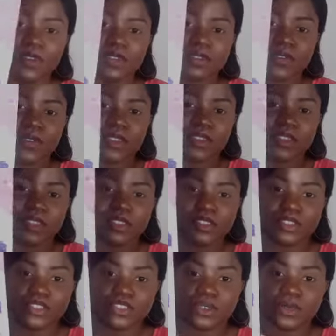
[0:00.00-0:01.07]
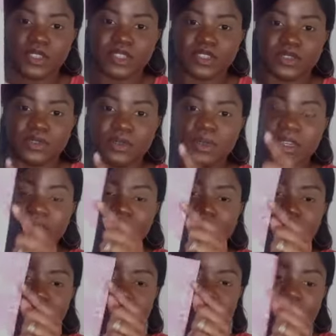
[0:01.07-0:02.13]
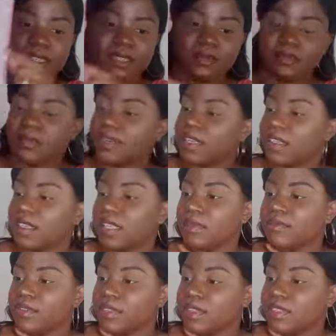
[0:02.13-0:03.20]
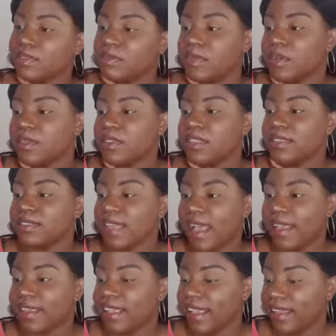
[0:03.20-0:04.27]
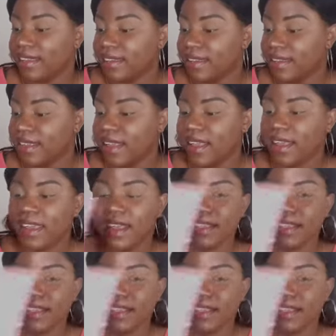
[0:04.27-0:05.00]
it goes further into showing you the theme. The theme for this month is eye candy,